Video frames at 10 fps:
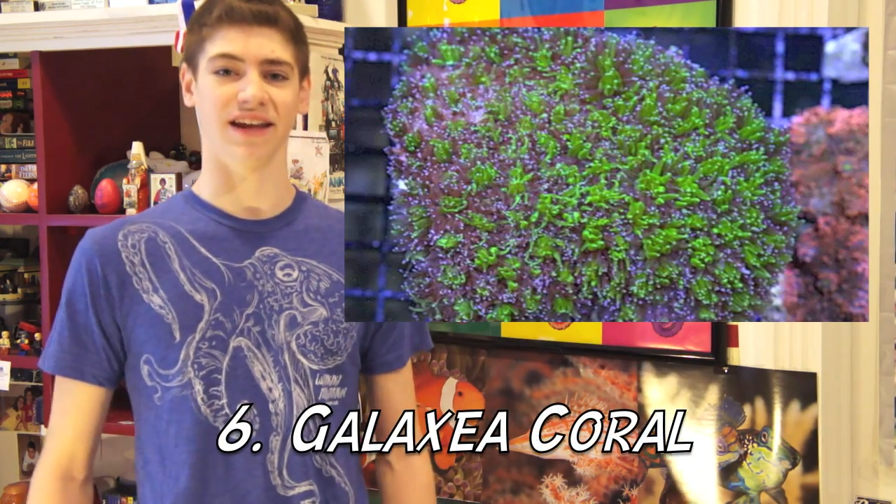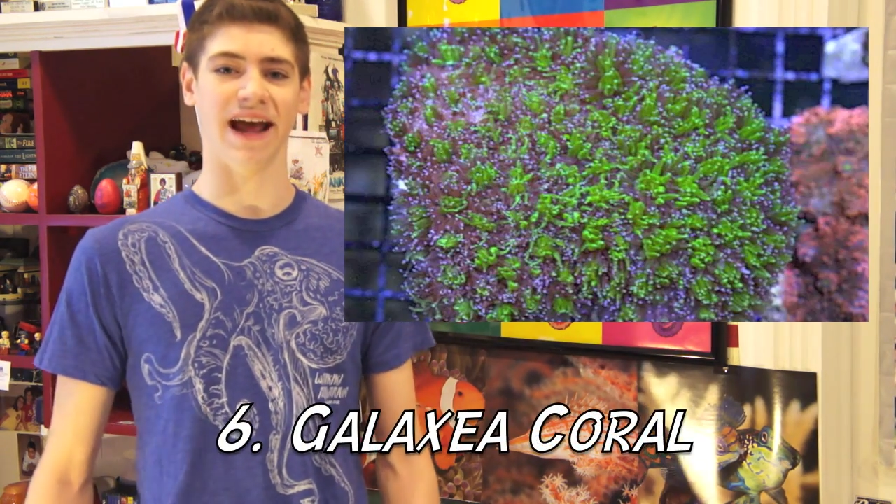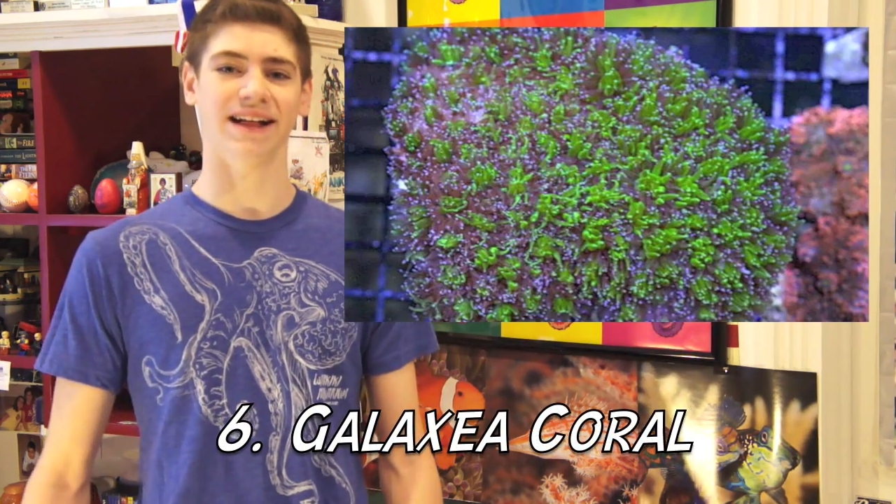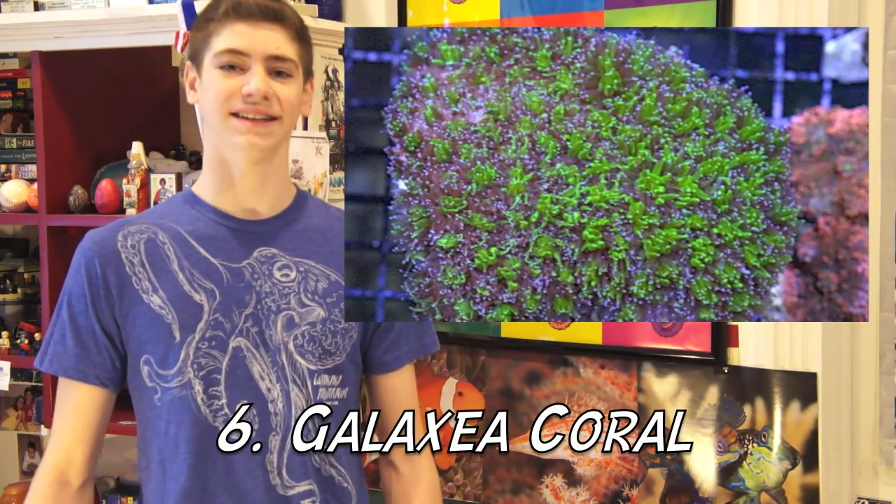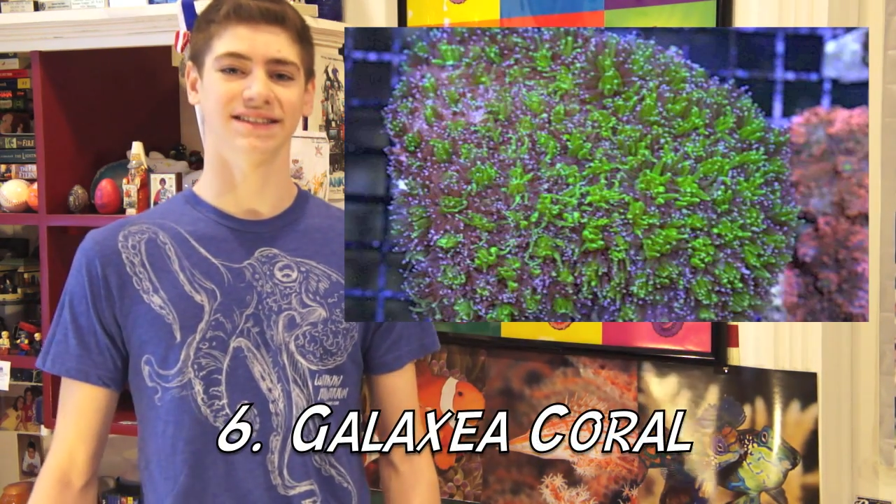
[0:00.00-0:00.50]

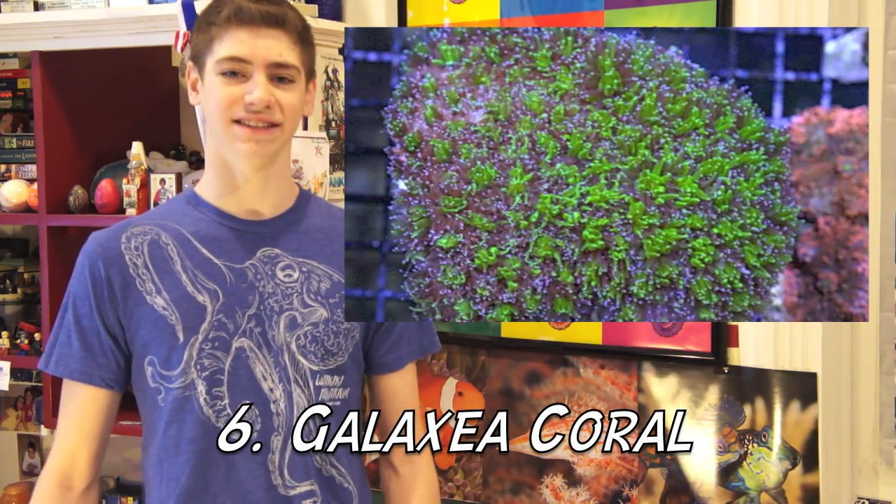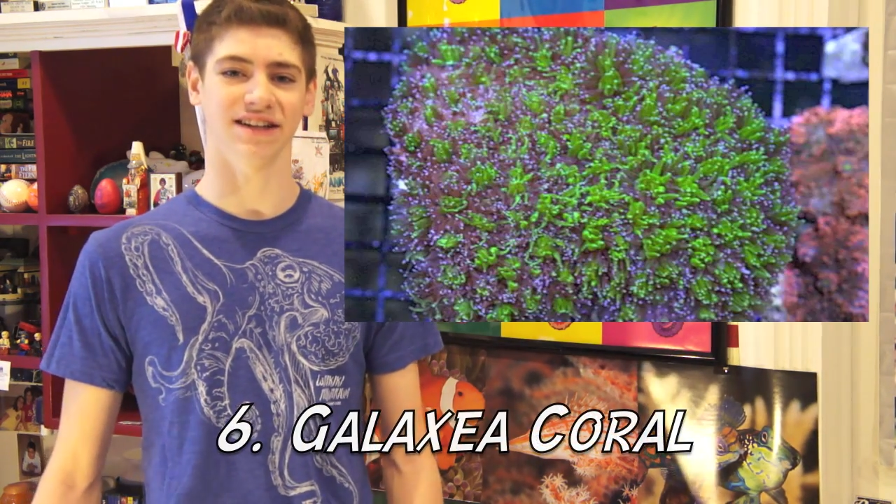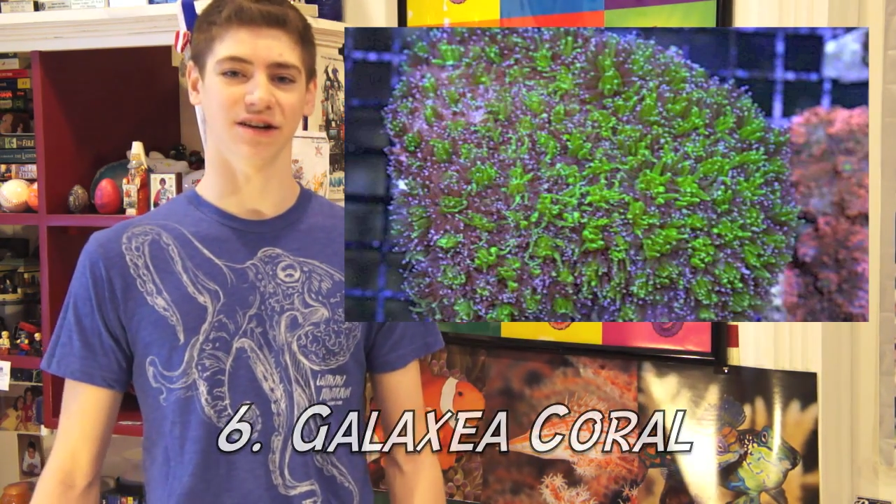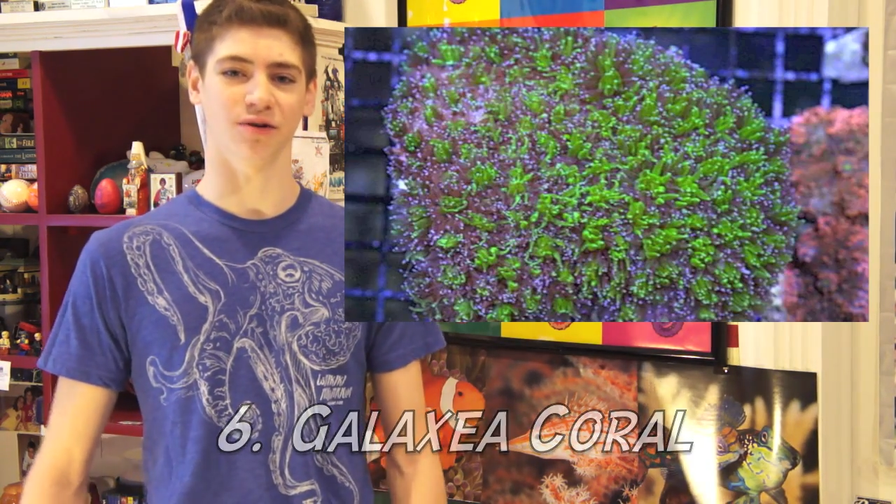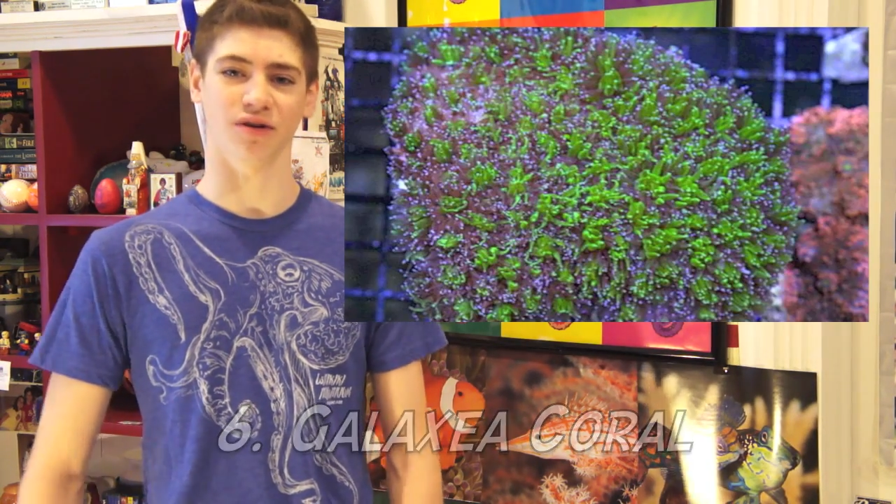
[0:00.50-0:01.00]

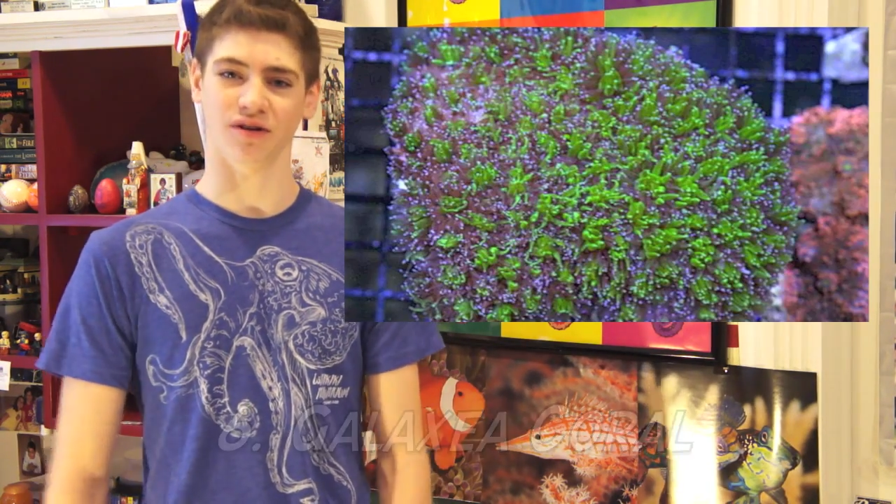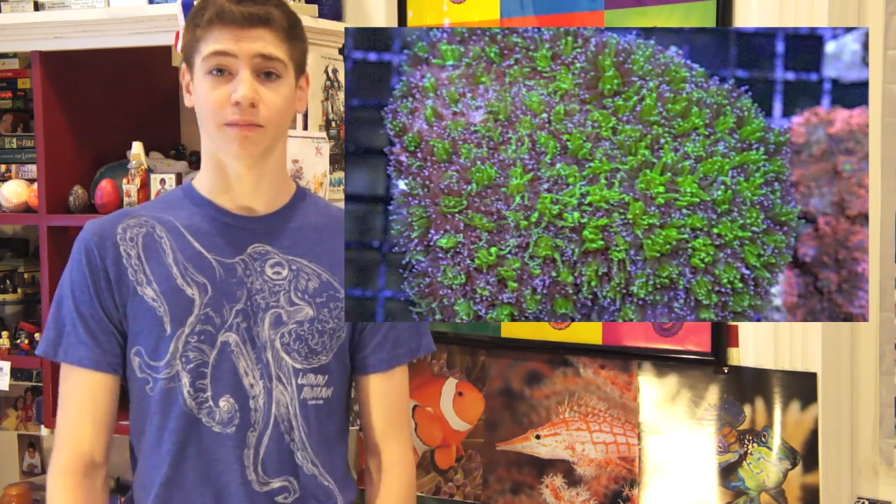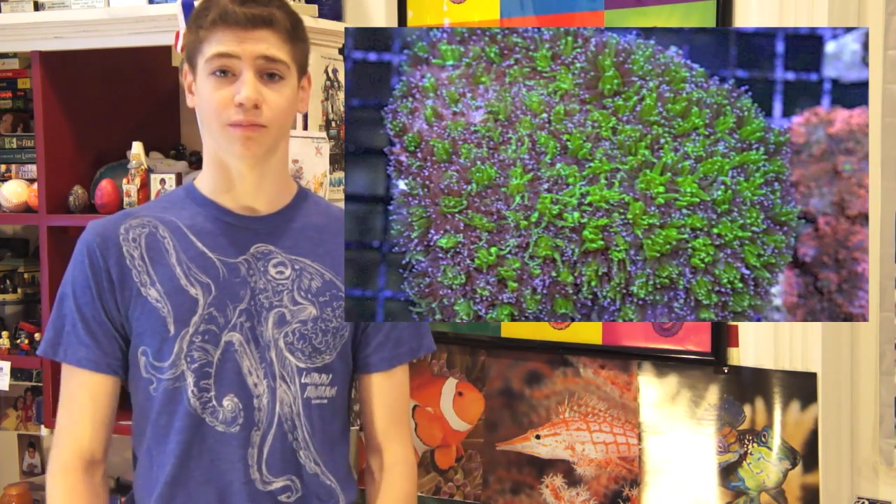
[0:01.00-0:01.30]
Galaxea Coral.